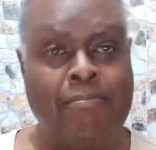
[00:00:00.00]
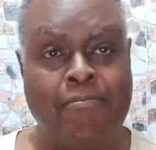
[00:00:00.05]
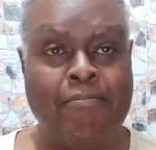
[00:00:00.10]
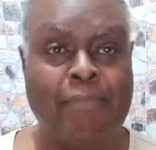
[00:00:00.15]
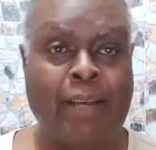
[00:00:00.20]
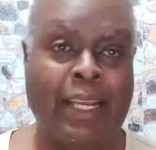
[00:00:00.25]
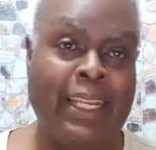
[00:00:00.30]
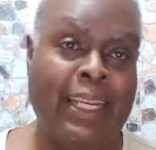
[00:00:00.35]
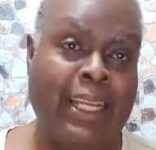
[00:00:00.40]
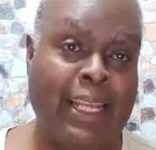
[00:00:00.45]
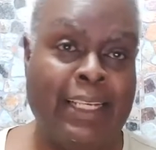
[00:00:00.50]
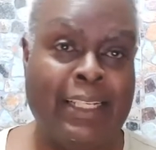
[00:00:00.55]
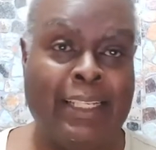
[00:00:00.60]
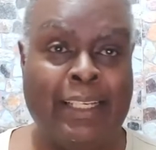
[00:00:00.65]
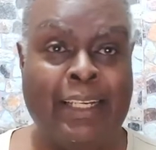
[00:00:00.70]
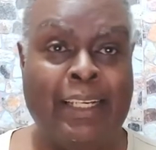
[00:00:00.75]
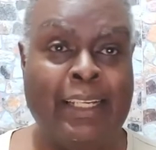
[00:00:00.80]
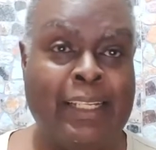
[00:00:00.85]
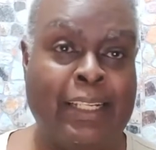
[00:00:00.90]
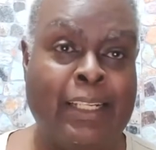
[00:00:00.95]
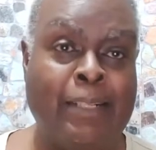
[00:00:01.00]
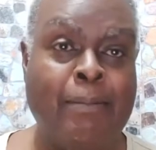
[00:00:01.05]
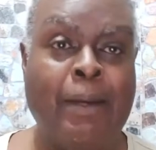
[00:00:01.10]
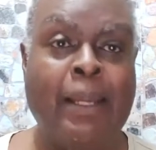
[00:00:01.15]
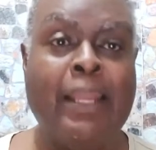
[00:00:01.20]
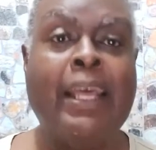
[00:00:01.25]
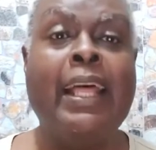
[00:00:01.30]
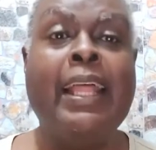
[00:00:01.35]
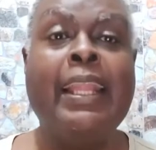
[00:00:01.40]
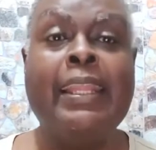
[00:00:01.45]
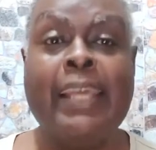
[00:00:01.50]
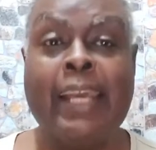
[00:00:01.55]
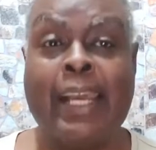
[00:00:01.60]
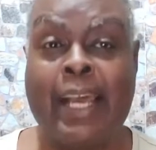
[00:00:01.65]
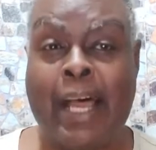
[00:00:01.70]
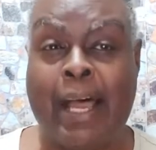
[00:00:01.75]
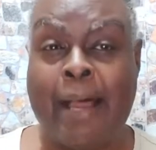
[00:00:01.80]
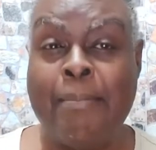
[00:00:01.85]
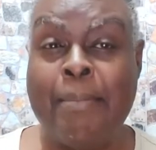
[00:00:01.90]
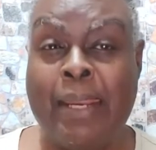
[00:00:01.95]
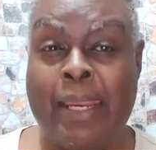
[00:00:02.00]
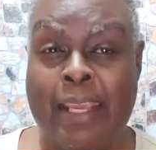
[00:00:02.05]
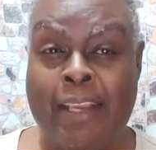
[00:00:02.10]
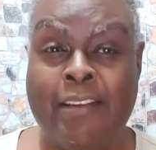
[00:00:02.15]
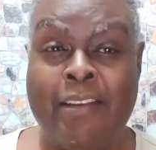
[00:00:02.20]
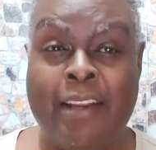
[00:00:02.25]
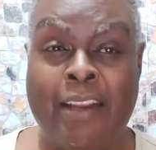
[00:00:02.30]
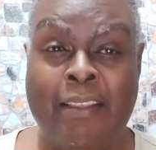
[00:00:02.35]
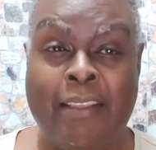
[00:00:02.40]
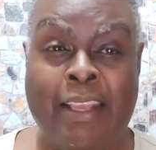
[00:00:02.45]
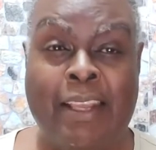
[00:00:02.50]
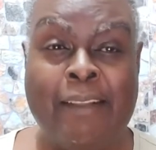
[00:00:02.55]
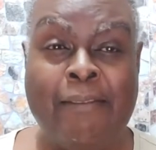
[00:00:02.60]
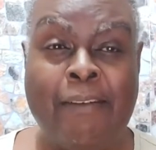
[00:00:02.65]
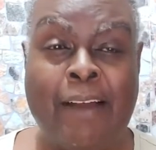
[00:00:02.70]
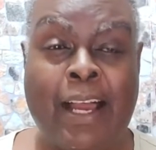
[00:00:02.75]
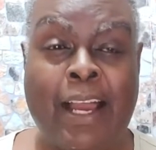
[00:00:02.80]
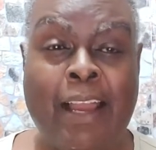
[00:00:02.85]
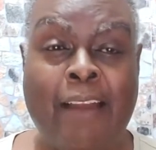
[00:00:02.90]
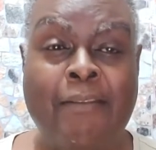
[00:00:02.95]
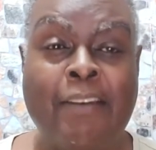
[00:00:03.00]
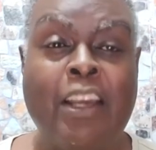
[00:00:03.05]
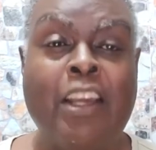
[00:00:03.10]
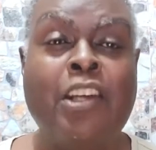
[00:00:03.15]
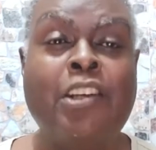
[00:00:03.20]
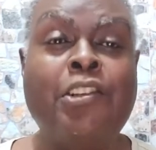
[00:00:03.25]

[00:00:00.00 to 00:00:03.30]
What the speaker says: probably not as good as this, but the combination of these 5